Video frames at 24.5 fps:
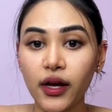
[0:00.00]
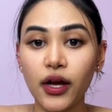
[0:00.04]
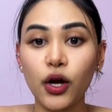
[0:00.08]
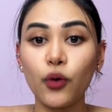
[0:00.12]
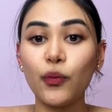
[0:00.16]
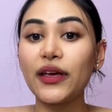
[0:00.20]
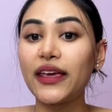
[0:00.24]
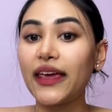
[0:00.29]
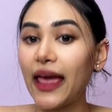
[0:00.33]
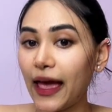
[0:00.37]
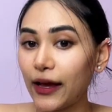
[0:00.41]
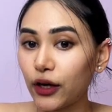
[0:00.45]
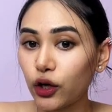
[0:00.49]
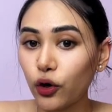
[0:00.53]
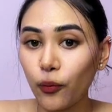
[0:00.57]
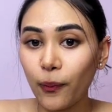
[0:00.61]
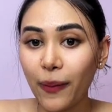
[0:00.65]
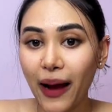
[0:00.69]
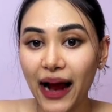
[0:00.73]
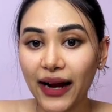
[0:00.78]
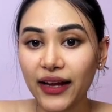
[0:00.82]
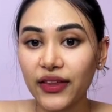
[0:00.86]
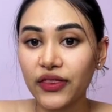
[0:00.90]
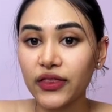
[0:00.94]
We can't go
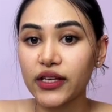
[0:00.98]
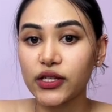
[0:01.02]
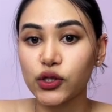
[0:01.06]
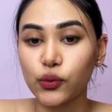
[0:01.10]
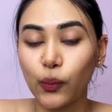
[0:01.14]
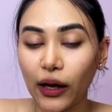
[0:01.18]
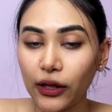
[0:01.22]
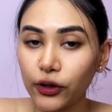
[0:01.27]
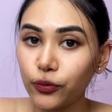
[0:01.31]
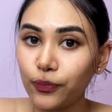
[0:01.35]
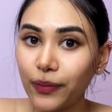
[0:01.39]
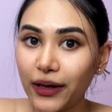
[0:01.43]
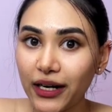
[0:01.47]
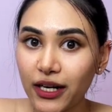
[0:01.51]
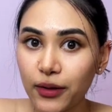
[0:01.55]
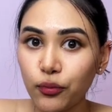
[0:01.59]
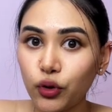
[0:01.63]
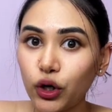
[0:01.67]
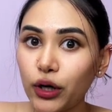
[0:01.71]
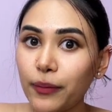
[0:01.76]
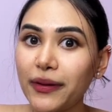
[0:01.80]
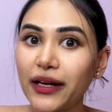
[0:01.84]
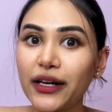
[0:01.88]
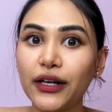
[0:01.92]
back in this while loop
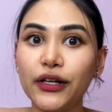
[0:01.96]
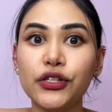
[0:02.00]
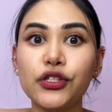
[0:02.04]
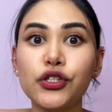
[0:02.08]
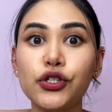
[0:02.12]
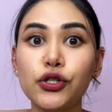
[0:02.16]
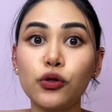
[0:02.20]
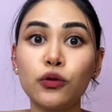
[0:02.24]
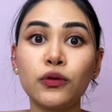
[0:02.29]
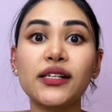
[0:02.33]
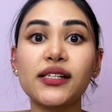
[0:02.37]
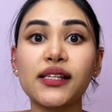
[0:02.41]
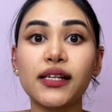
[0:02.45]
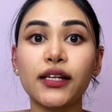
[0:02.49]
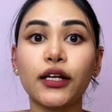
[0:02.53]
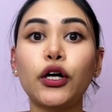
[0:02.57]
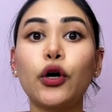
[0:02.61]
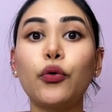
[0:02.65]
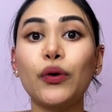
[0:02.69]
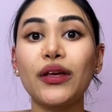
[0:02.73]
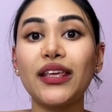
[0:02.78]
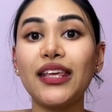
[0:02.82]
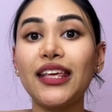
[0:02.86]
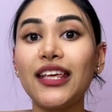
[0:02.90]
anymore because 2 doesn't
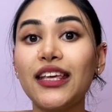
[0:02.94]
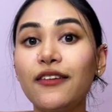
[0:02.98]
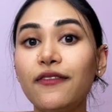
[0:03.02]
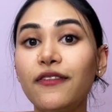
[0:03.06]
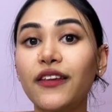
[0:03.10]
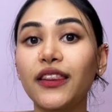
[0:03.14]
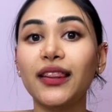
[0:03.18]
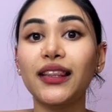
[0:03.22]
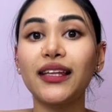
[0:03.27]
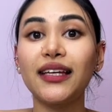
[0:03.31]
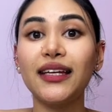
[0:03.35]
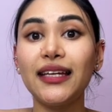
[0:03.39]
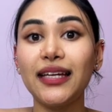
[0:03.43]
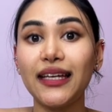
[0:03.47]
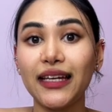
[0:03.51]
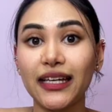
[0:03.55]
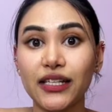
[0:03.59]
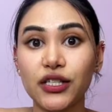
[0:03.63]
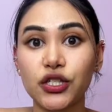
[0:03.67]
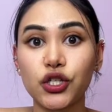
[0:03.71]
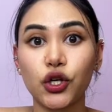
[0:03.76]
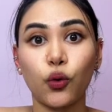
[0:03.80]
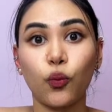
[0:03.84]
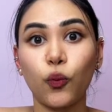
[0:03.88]
go evenly
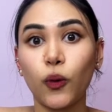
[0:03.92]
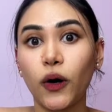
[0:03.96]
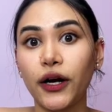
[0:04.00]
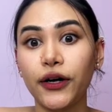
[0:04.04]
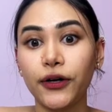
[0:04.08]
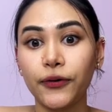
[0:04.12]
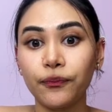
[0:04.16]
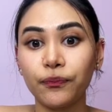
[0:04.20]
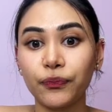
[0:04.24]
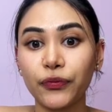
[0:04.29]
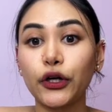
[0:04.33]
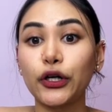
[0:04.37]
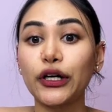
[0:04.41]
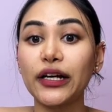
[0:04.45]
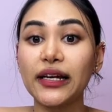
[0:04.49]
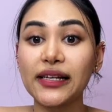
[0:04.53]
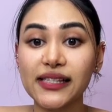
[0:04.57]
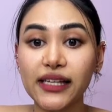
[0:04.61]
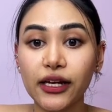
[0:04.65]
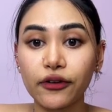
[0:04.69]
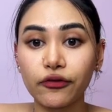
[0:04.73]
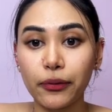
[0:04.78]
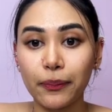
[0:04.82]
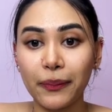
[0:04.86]
into 1. There
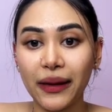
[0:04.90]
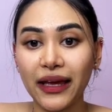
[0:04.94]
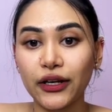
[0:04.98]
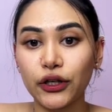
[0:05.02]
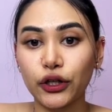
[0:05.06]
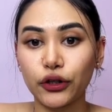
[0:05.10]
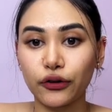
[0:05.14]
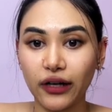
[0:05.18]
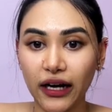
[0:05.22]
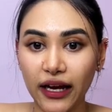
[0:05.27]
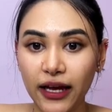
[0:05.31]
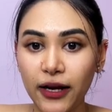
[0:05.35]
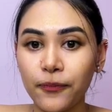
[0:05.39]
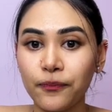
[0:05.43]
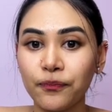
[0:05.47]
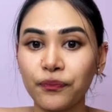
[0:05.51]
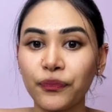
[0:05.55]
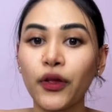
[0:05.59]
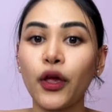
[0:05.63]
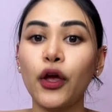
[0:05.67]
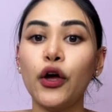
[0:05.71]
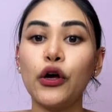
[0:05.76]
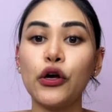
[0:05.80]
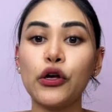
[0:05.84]
is a remainder, right?
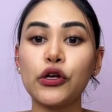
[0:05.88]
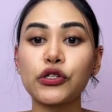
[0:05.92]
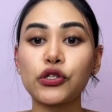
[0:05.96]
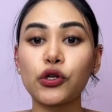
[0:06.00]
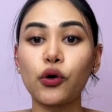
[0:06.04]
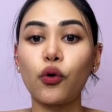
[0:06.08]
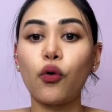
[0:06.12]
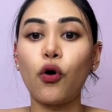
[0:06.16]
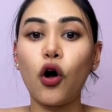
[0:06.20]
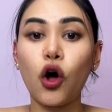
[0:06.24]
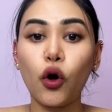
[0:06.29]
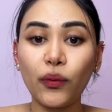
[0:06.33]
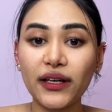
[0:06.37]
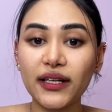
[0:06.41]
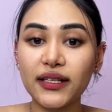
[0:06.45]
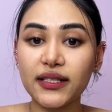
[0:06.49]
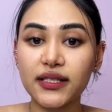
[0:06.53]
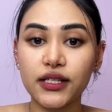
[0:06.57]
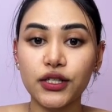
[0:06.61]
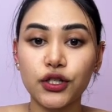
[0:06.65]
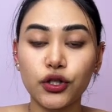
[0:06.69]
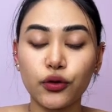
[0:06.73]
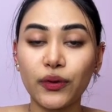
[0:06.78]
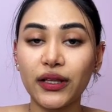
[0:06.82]
So all we need
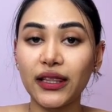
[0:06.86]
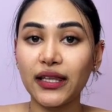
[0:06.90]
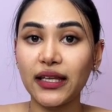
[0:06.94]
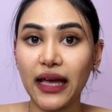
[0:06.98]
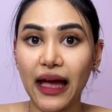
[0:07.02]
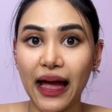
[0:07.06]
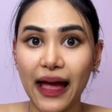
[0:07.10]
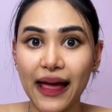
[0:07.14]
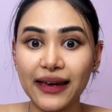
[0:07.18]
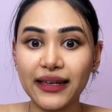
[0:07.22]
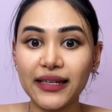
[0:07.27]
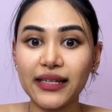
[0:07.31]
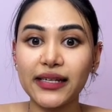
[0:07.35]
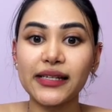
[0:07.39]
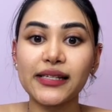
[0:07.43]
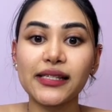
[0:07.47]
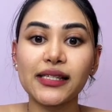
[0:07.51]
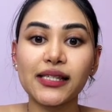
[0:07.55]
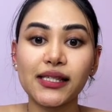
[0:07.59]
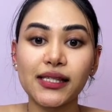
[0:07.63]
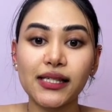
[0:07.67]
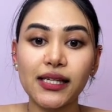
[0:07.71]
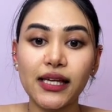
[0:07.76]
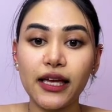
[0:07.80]
to do in the end is
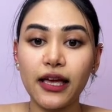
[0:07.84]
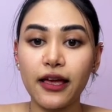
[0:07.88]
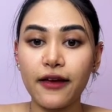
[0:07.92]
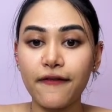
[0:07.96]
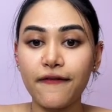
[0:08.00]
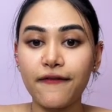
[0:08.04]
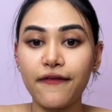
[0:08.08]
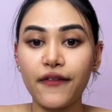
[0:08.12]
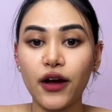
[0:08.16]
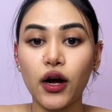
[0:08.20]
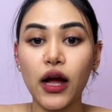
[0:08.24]
see if